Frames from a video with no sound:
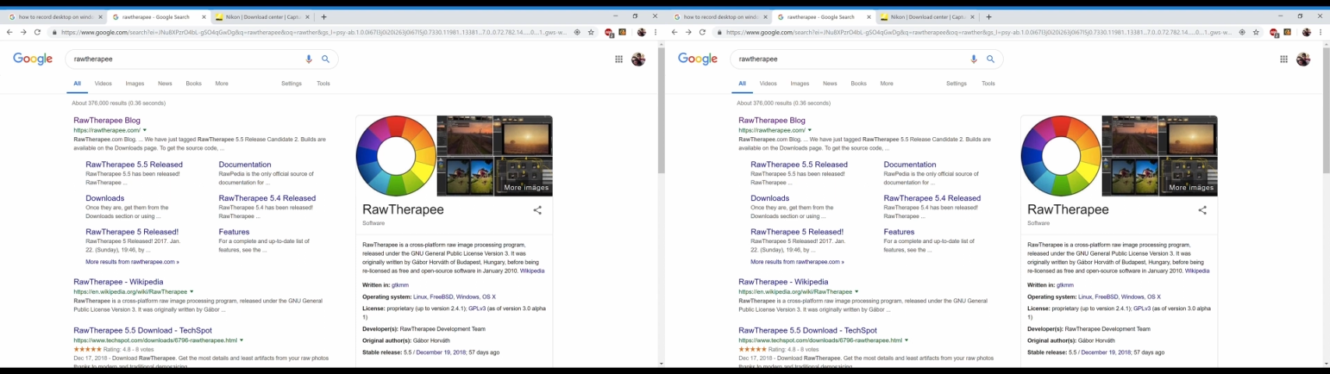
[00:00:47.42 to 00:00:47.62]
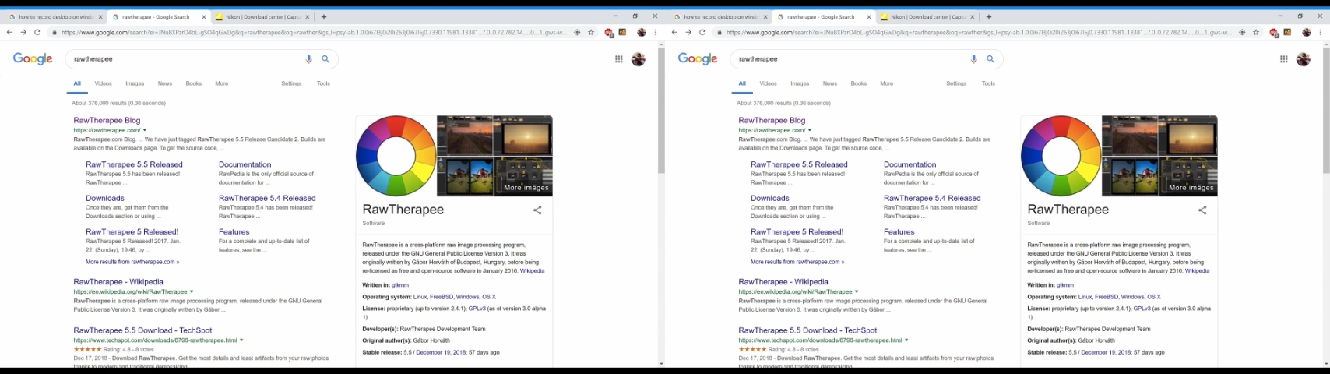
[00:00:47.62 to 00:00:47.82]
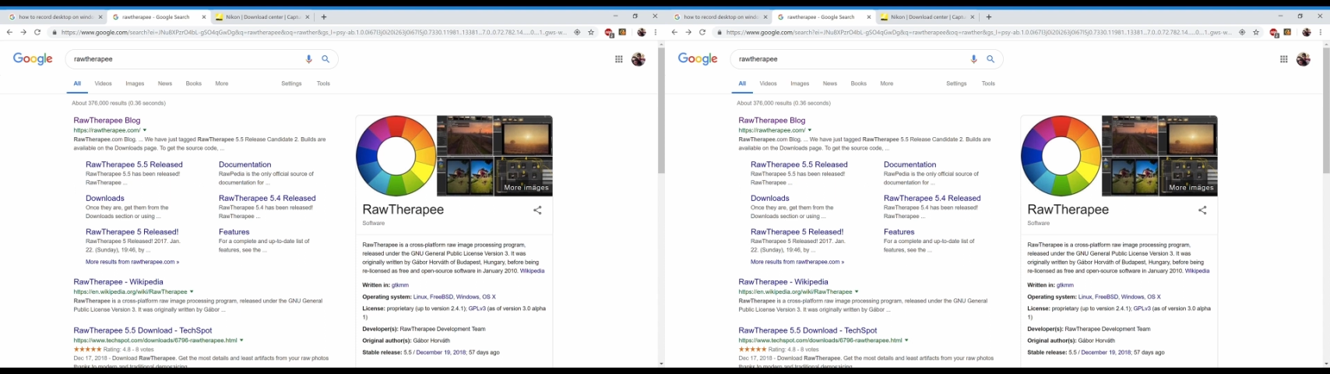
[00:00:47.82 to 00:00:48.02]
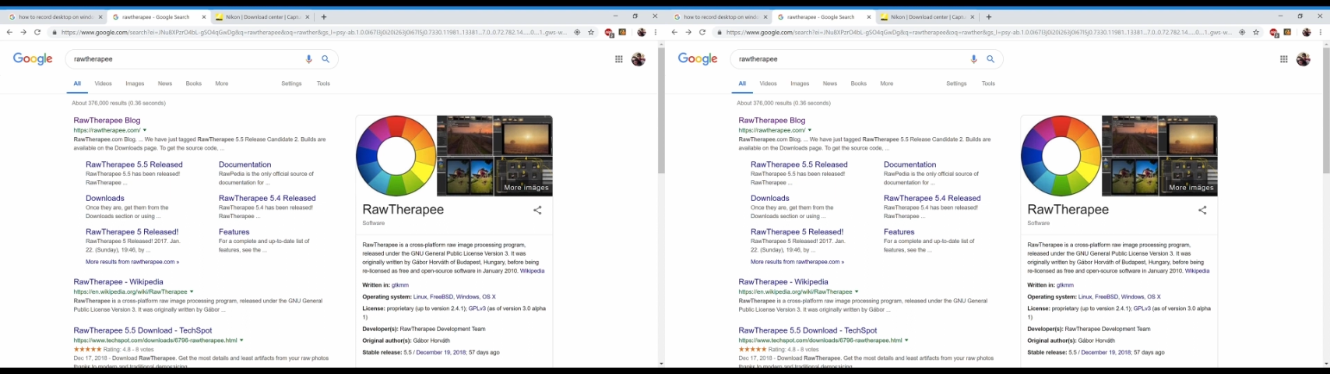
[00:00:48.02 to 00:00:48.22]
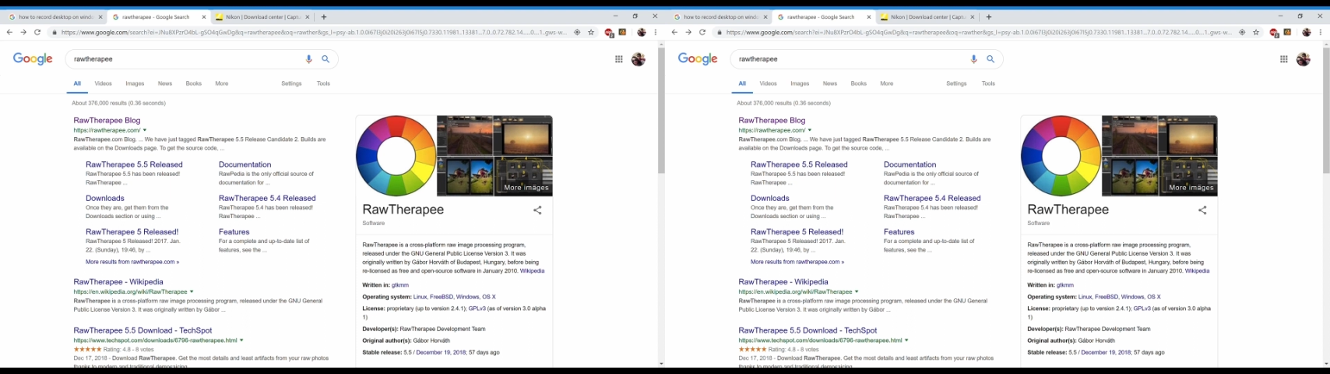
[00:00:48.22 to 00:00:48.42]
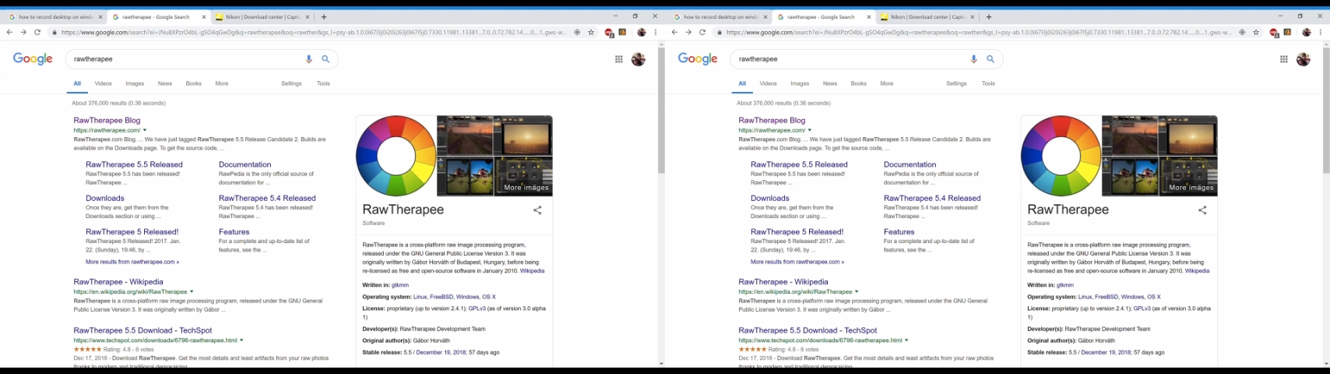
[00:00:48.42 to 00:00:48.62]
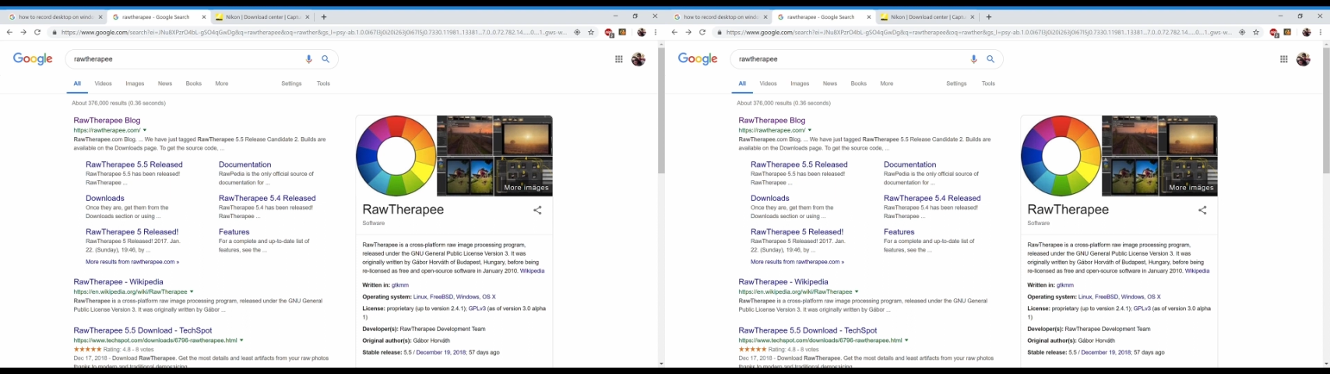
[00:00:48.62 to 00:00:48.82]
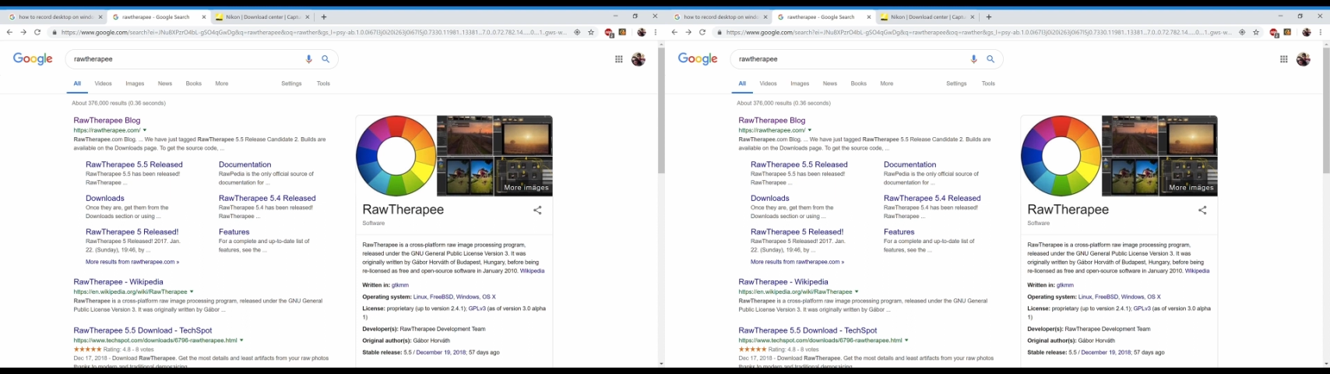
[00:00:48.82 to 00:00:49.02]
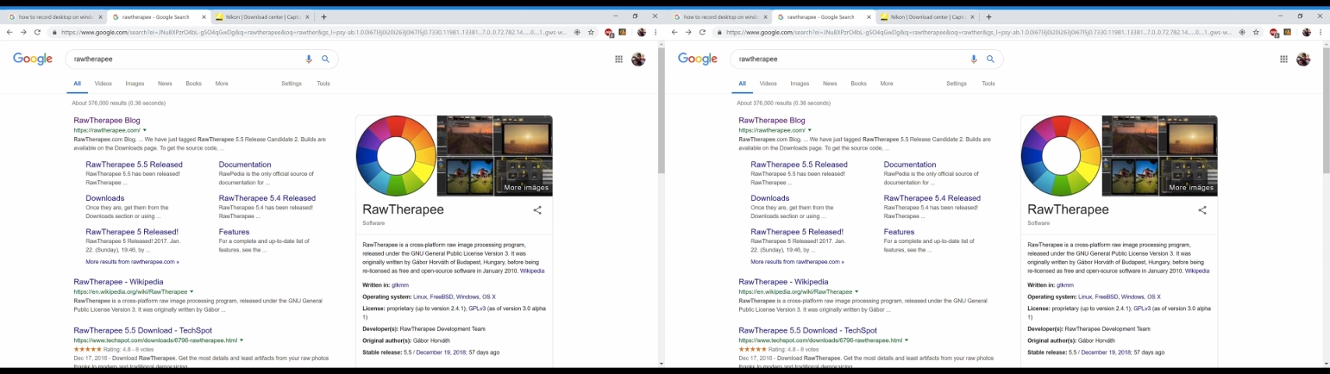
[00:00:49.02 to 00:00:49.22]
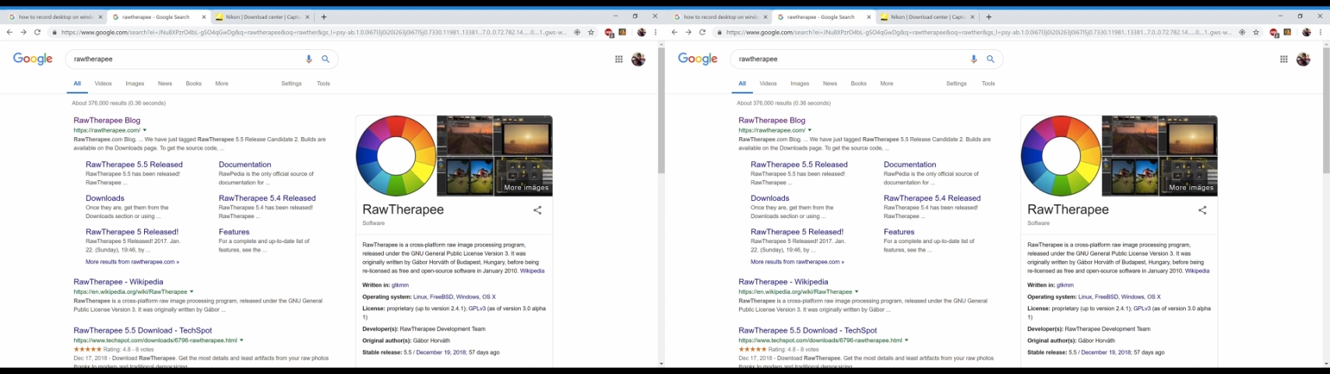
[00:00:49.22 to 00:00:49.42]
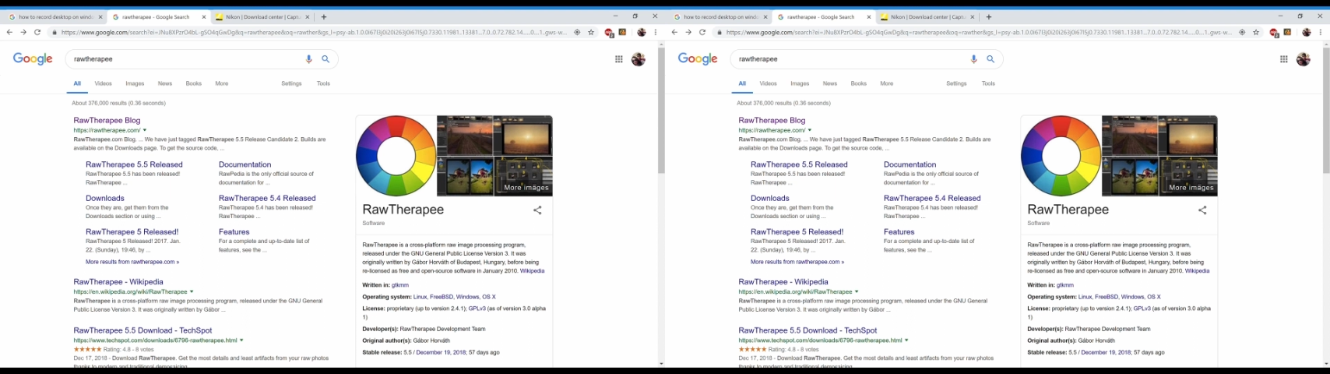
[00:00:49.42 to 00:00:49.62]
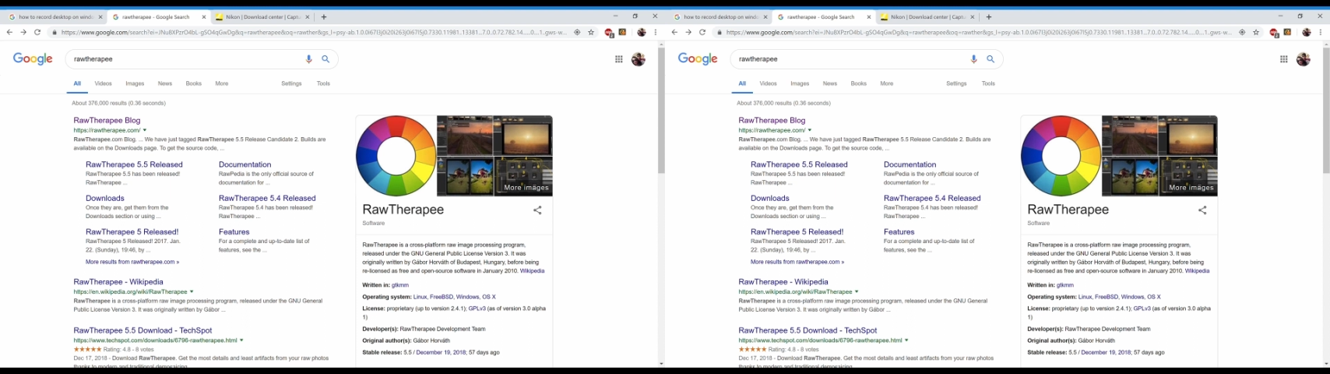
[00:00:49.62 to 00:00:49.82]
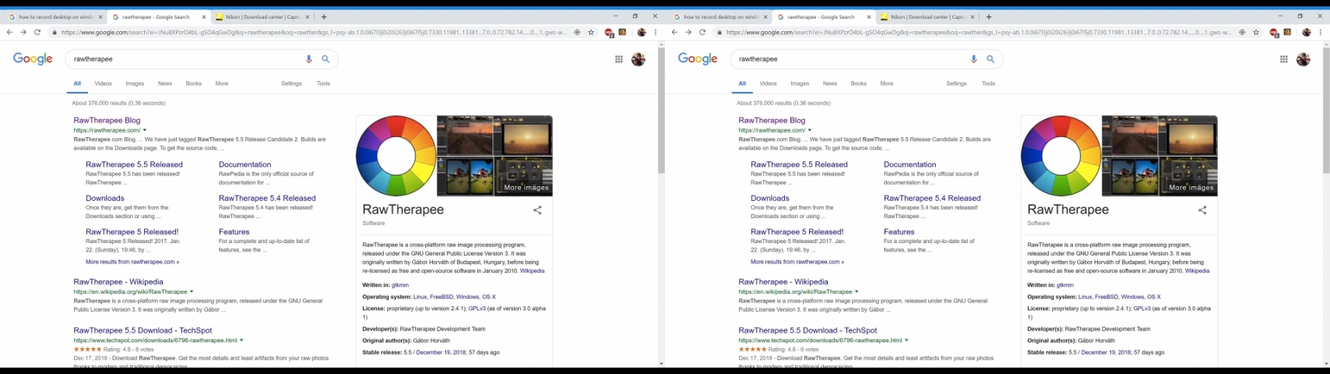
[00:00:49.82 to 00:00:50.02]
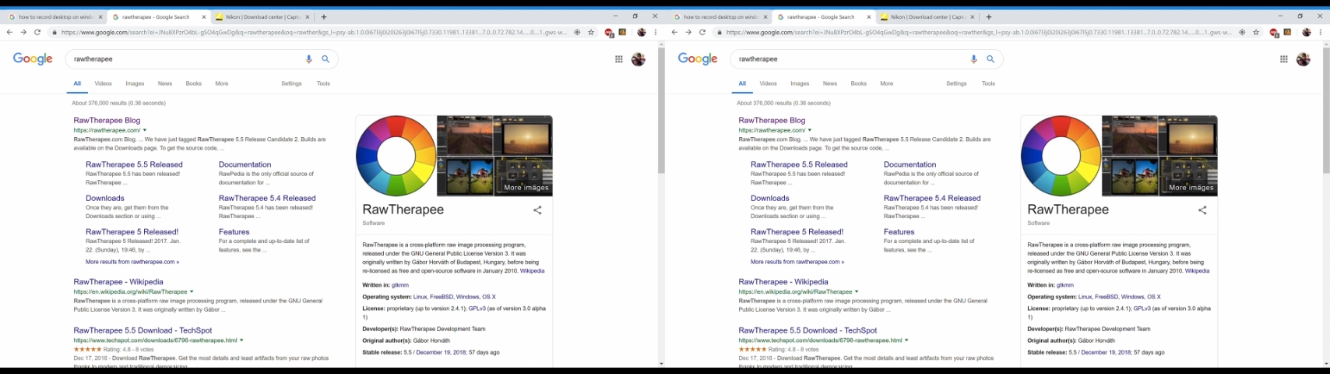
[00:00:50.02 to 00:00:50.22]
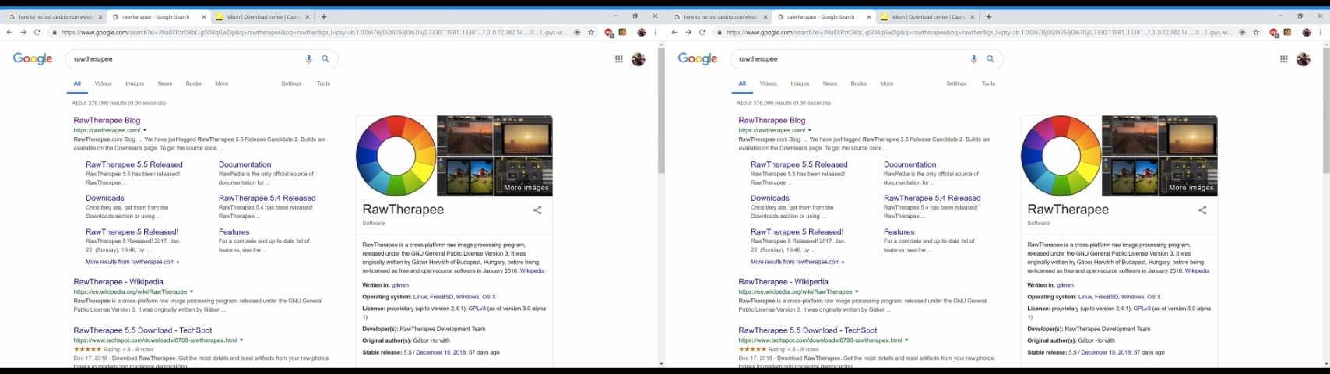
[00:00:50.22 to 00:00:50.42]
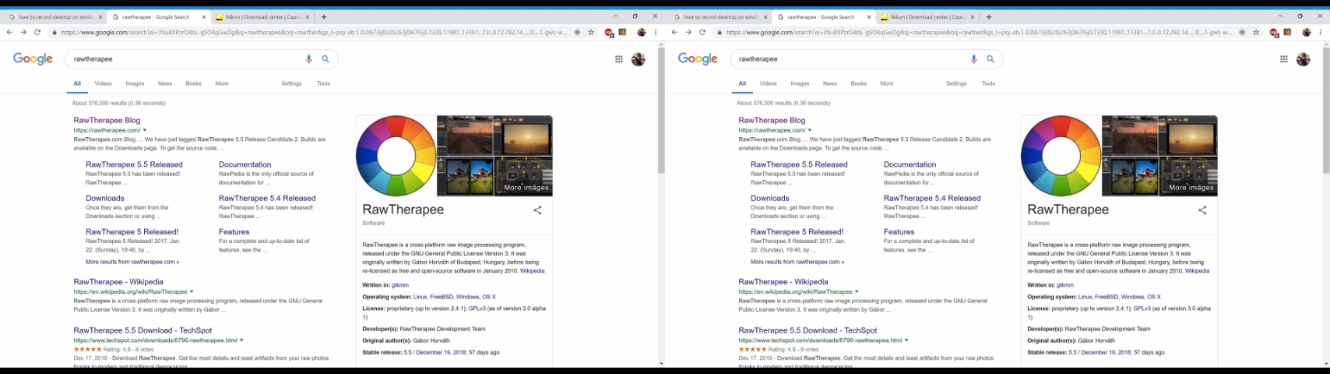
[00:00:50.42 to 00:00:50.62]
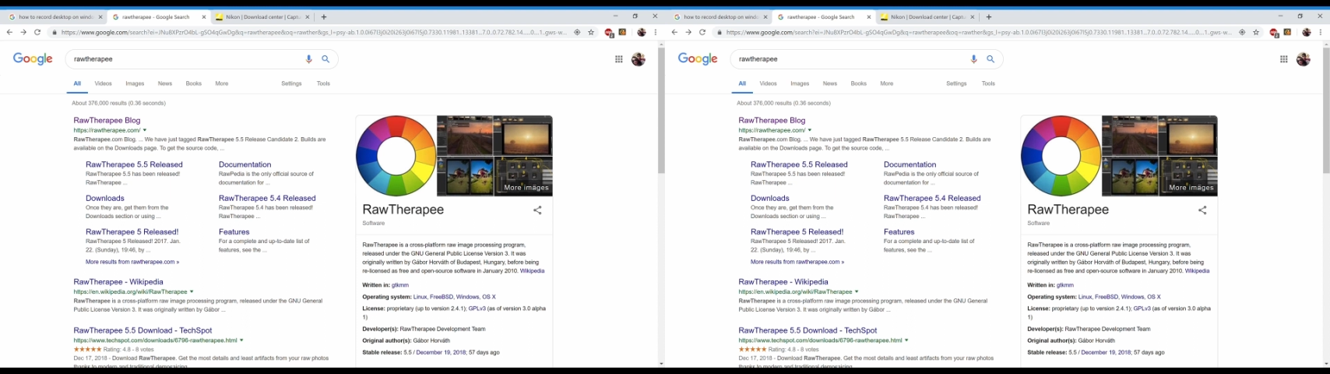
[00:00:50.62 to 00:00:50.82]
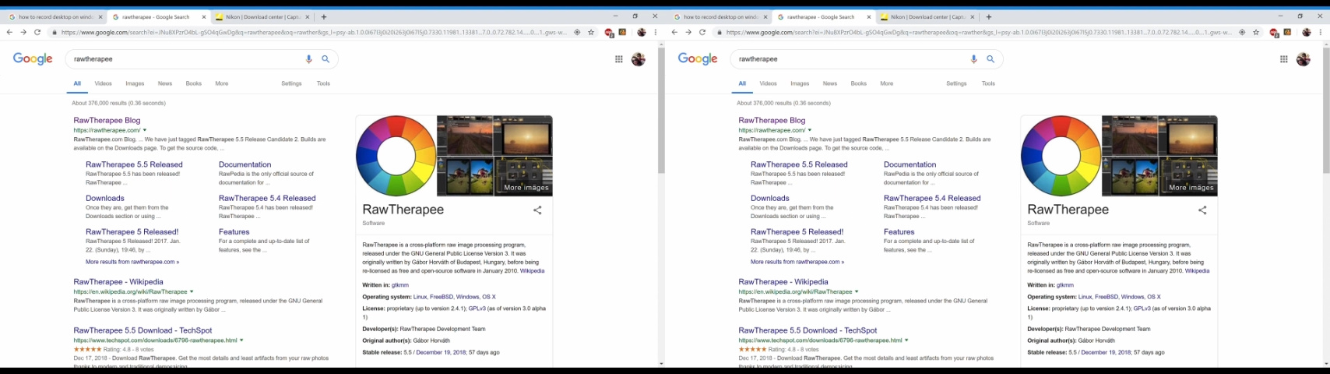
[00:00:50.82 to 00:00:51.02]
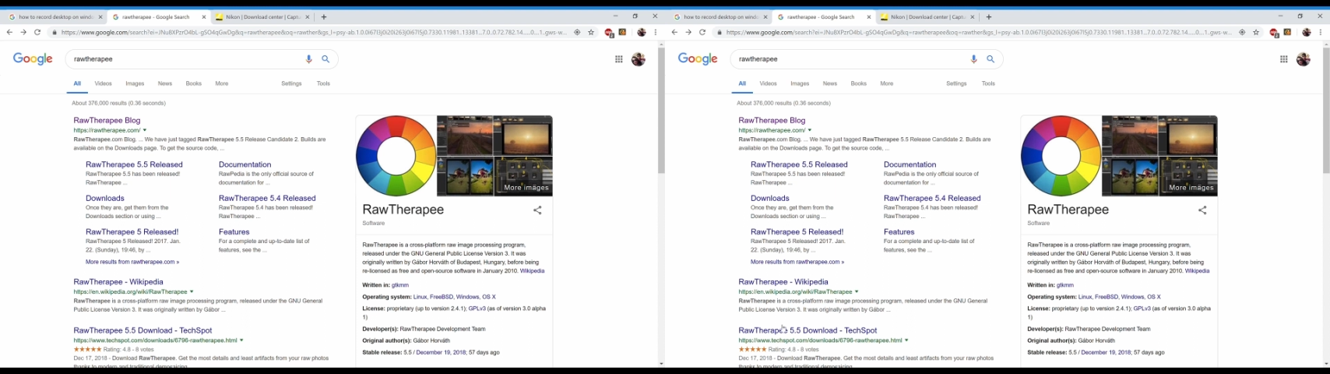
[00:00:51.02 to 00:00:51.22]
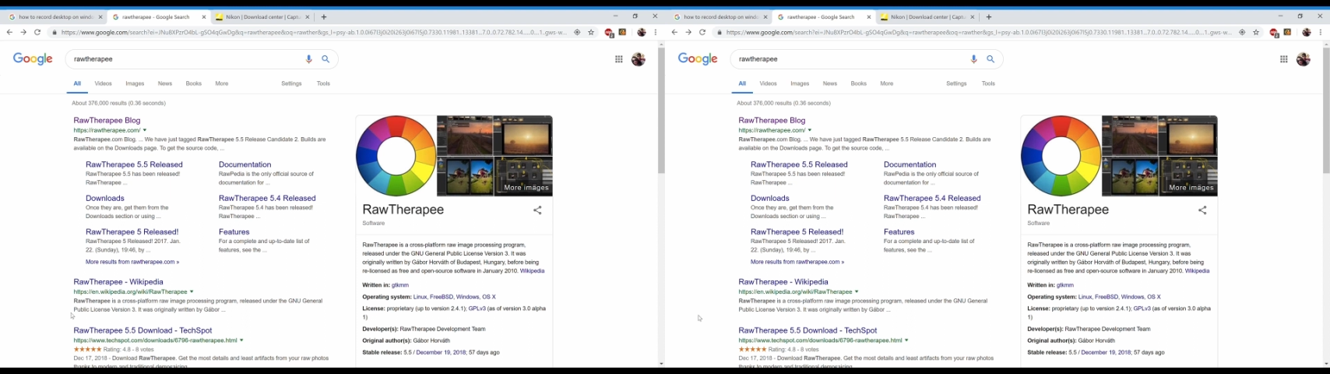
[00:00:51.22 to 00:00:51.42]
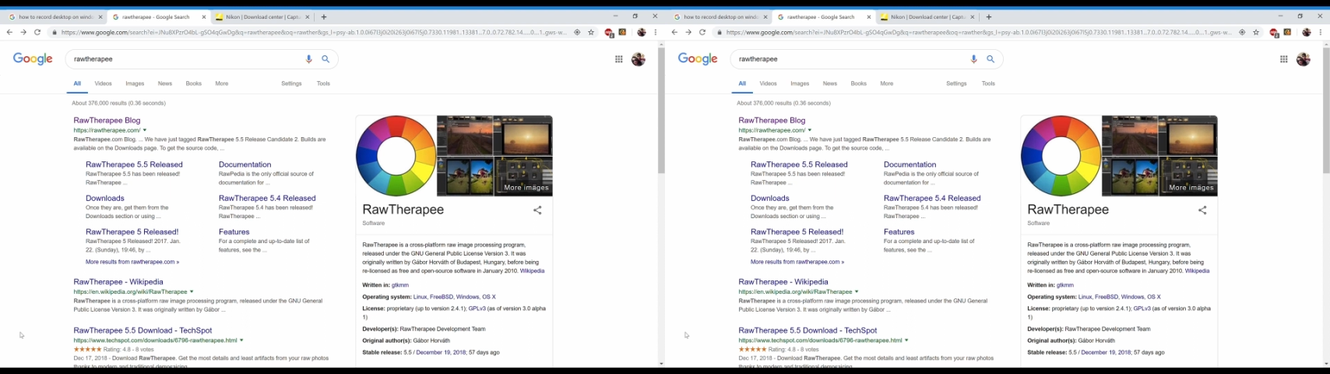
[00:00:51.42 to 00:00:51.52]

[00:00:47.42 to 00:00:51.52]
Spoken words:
[unreadable: no face in view]